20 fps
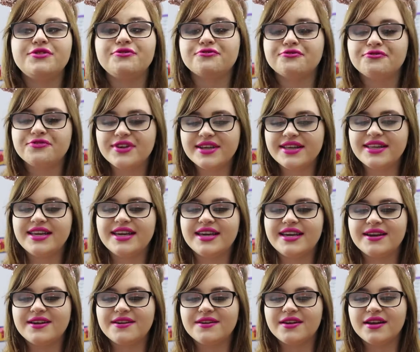it
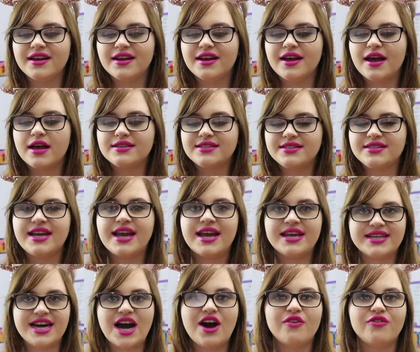really
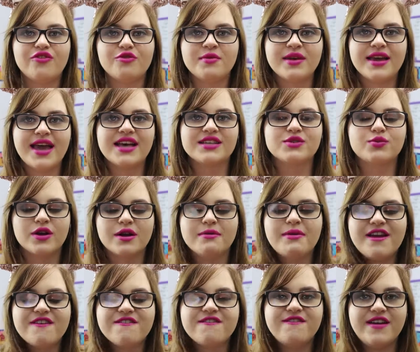stand out for me as one of
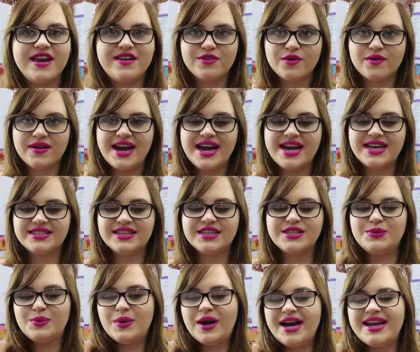my favorite rides
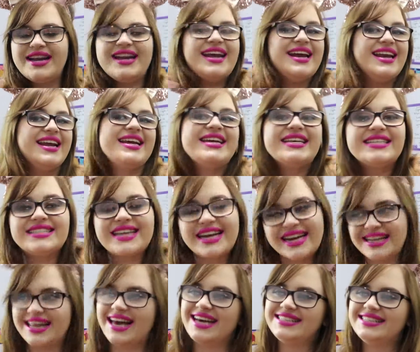is, one, it is a
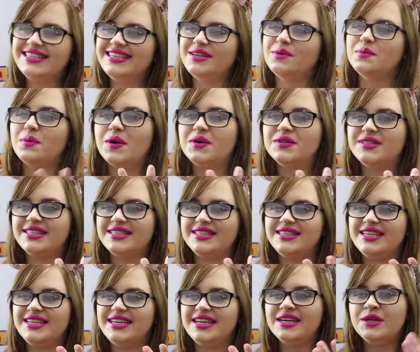classic. Walt
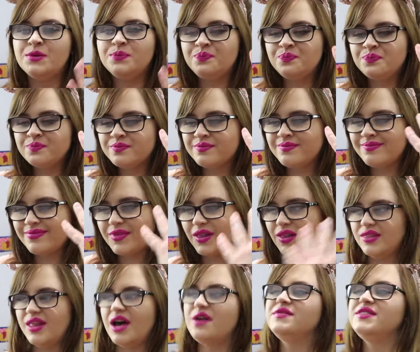Disney
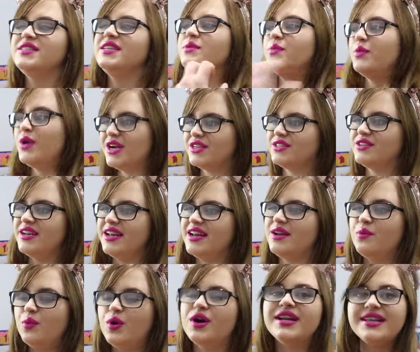loved it, worked on
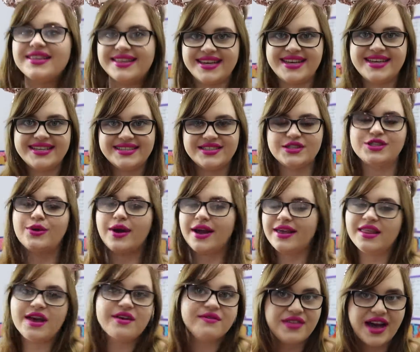it, wanted this, so I
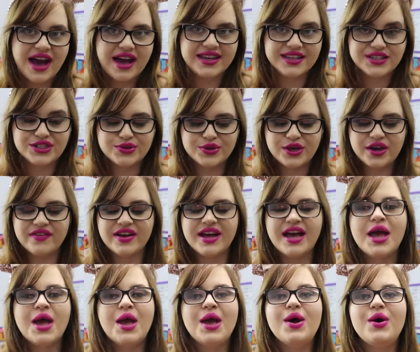love that history of
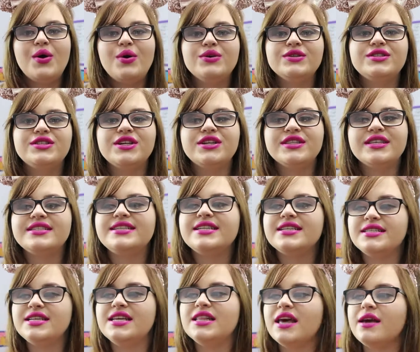it. Also, the
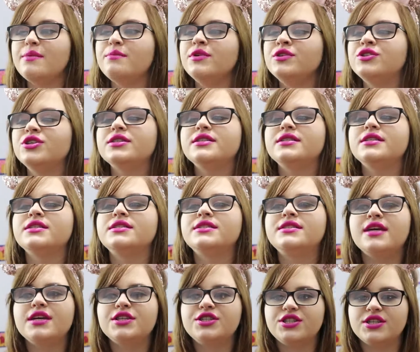Disneyland one just is
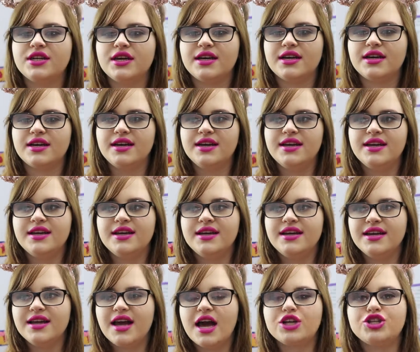such a
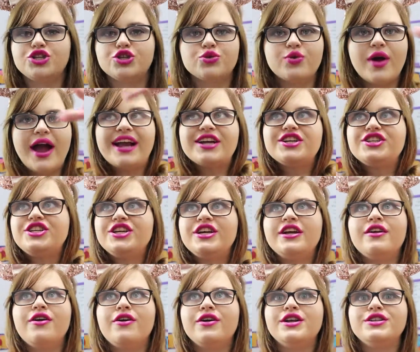
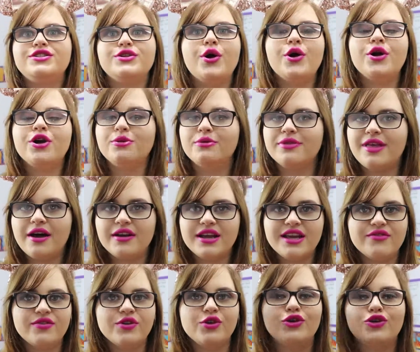attraction on its own without
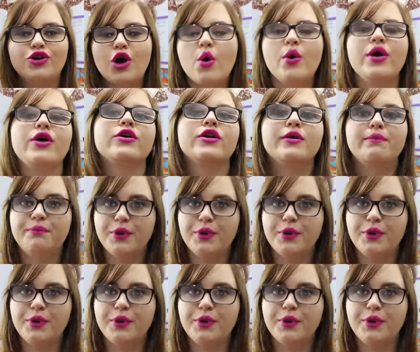even going on a